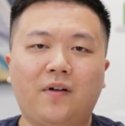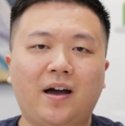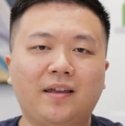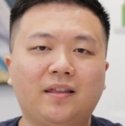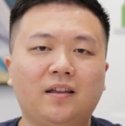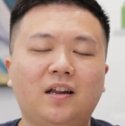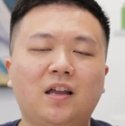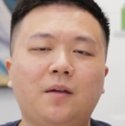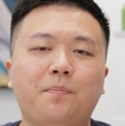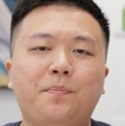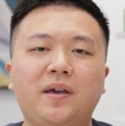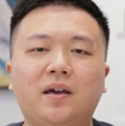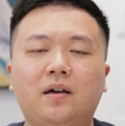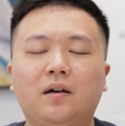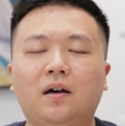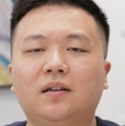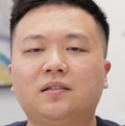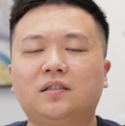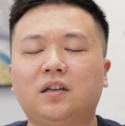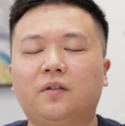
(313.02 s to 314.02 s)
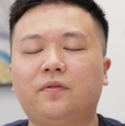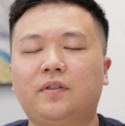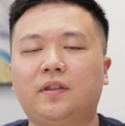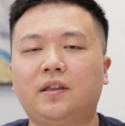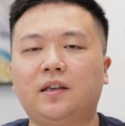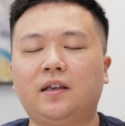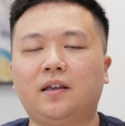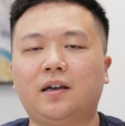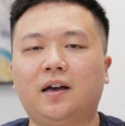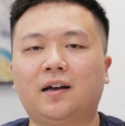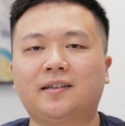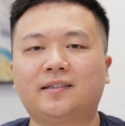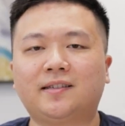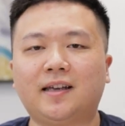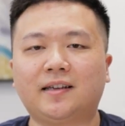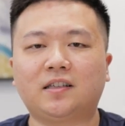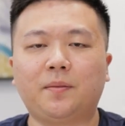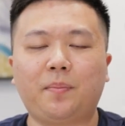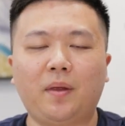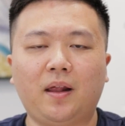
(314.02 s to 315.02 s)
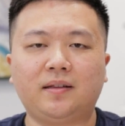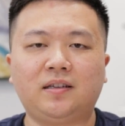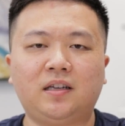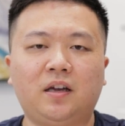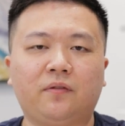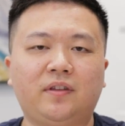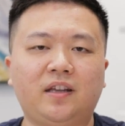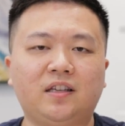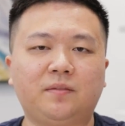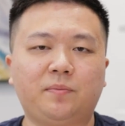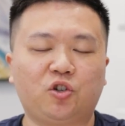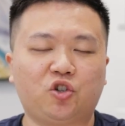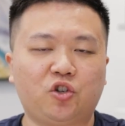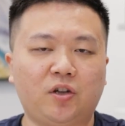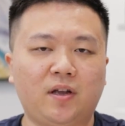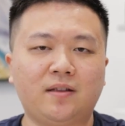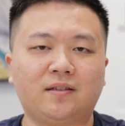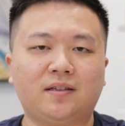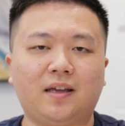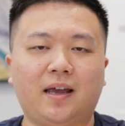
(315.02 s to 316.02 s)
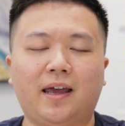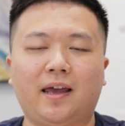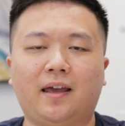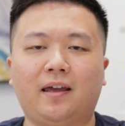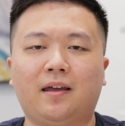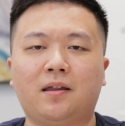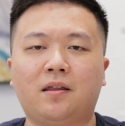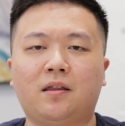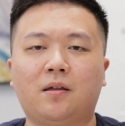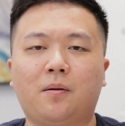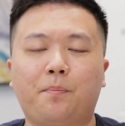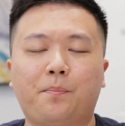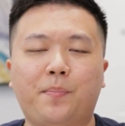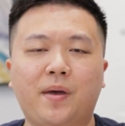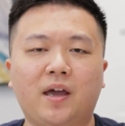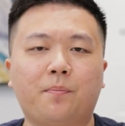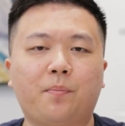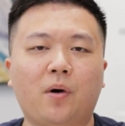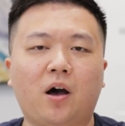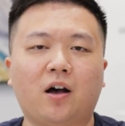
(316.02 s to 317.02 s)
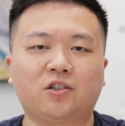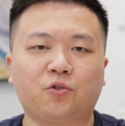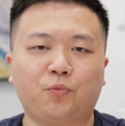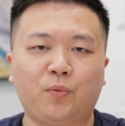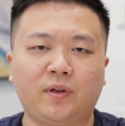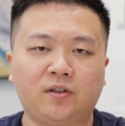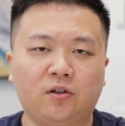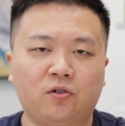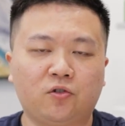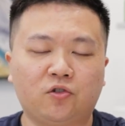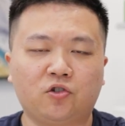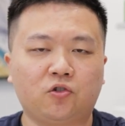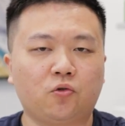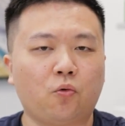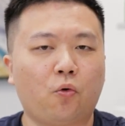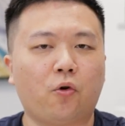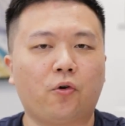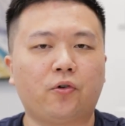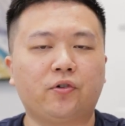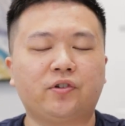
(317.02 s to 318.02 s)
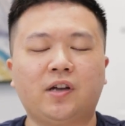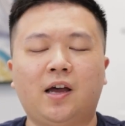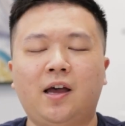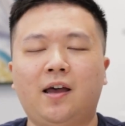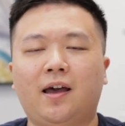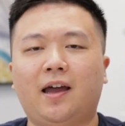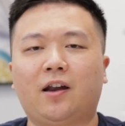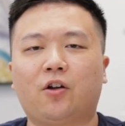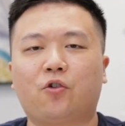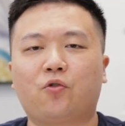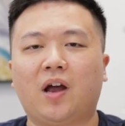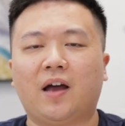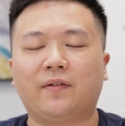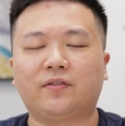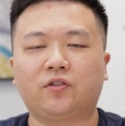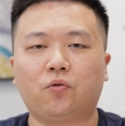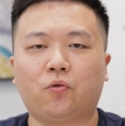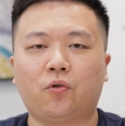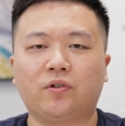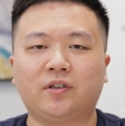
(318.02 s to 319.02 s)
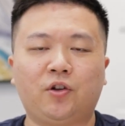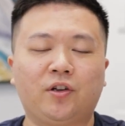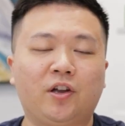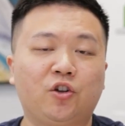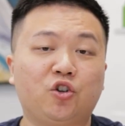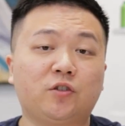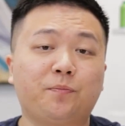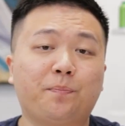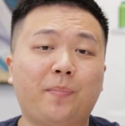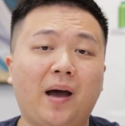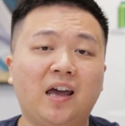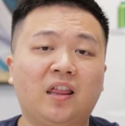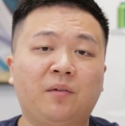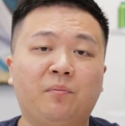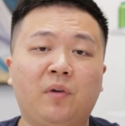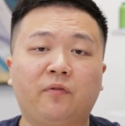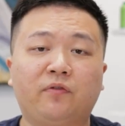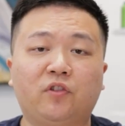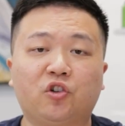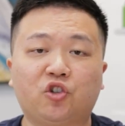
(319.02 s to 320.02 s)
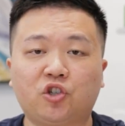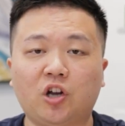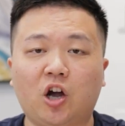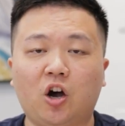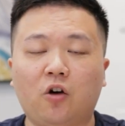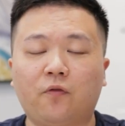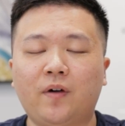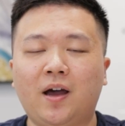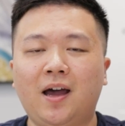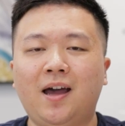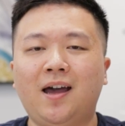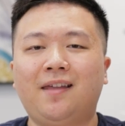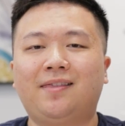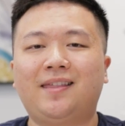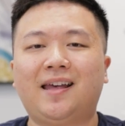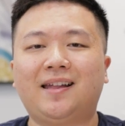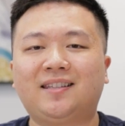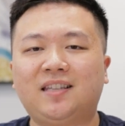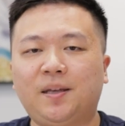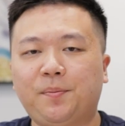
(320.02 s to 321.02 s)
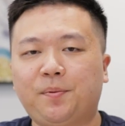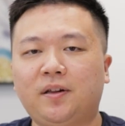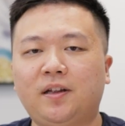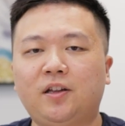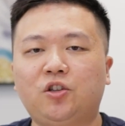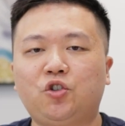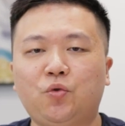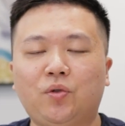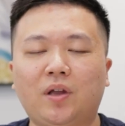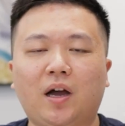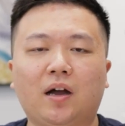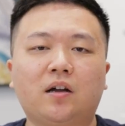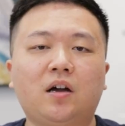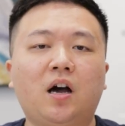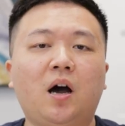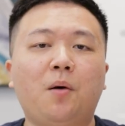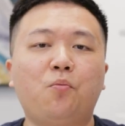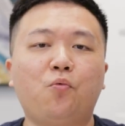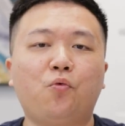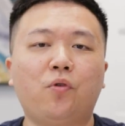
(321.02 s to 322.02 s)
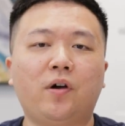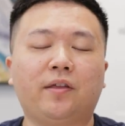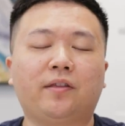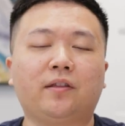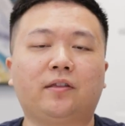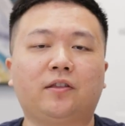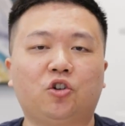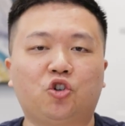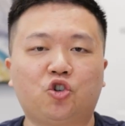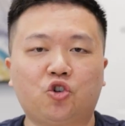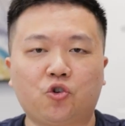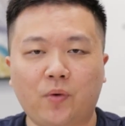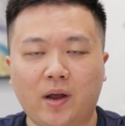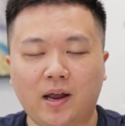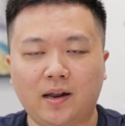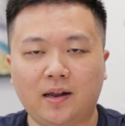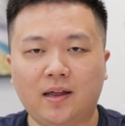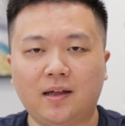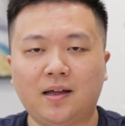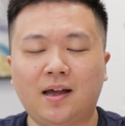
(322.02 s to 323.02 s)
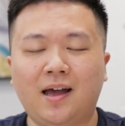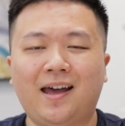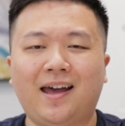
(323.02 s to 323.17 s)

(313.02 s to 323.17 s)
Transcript: Finally, because of the accessibility of these machines in big box retailer stores and craft stores, and you can just buy them off the shelf, they typically do not come with the training